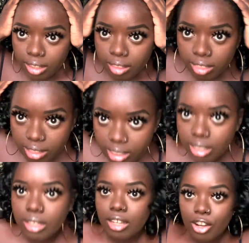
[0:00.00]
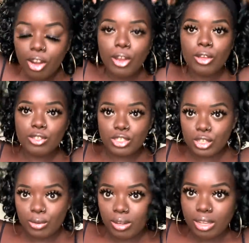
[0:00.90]
the curls to
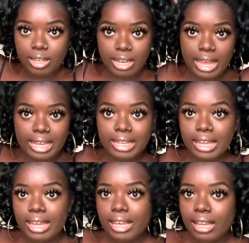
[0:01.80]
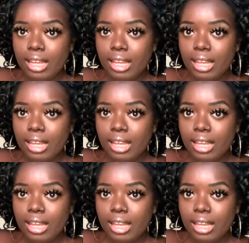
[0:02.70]
your liking.